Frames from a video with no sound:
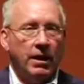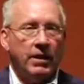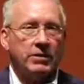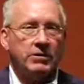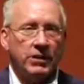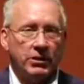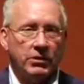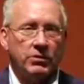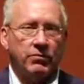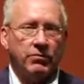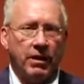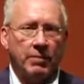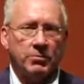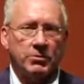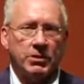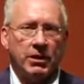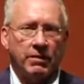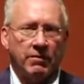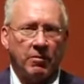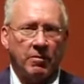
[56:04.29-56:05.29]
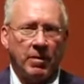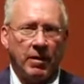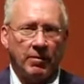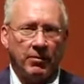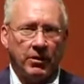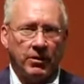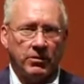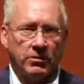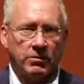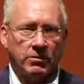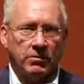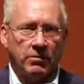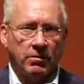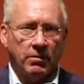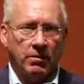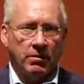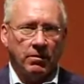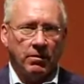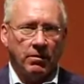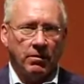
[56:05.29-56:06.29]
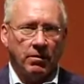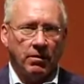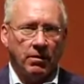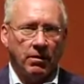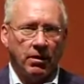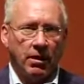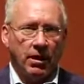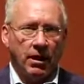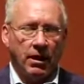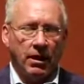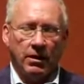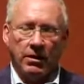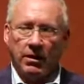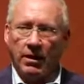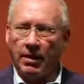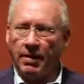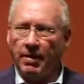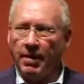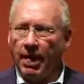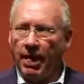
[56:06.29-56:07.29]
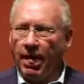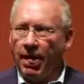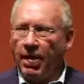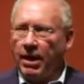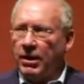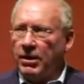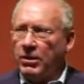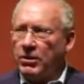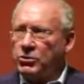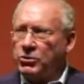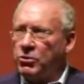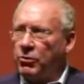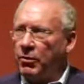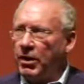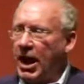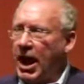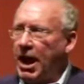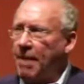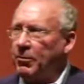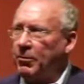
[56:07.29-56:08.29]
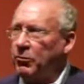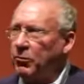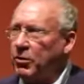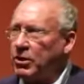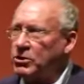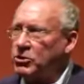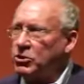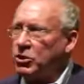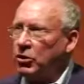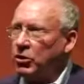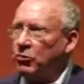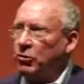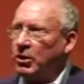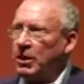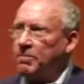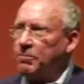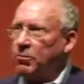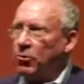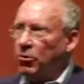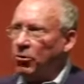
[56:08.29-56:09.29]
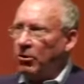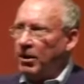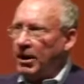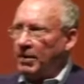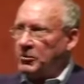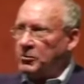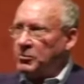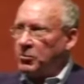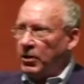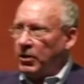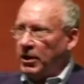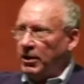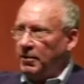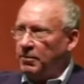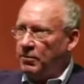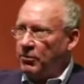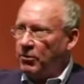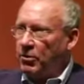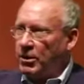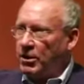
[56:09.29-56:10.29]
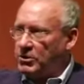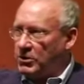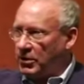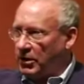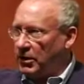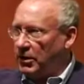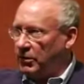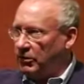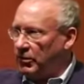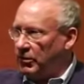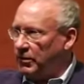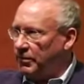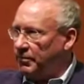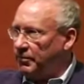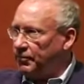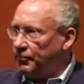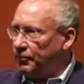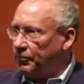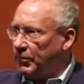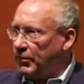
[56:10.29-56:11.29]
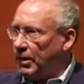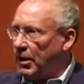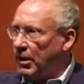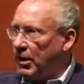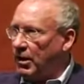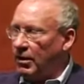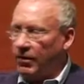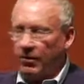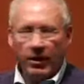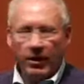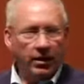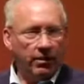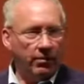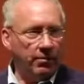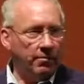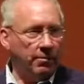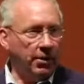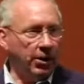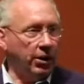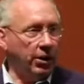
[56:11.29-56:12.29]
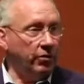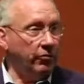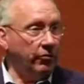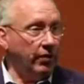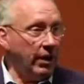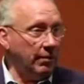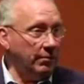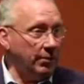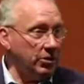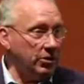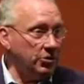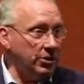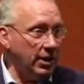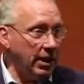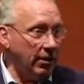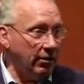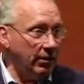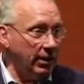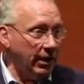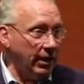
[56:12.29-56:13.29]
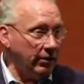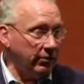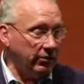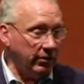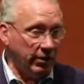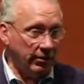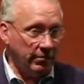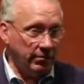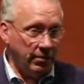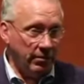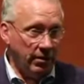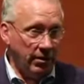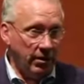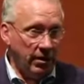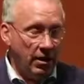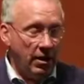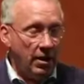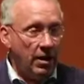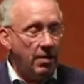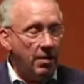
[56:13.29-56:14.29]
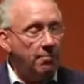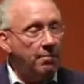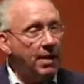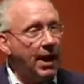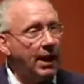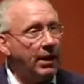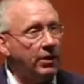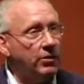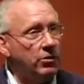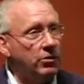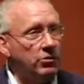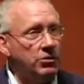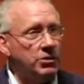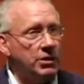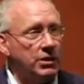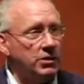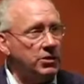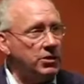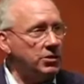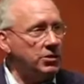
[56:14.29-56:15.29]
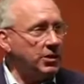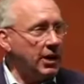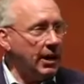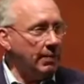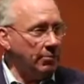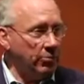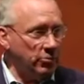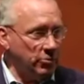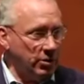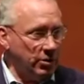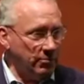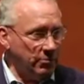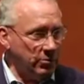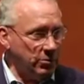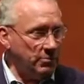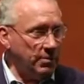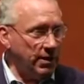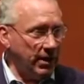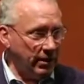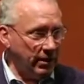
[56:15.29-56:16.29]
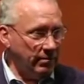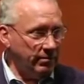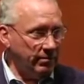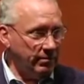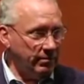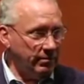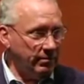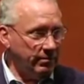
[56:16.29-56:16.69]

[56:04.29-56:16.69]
That's less than 5% of our population. And so what happened was degreed programs sprung up across our countries in marriage, family, and child counseling. Back in those days, discipleship was big.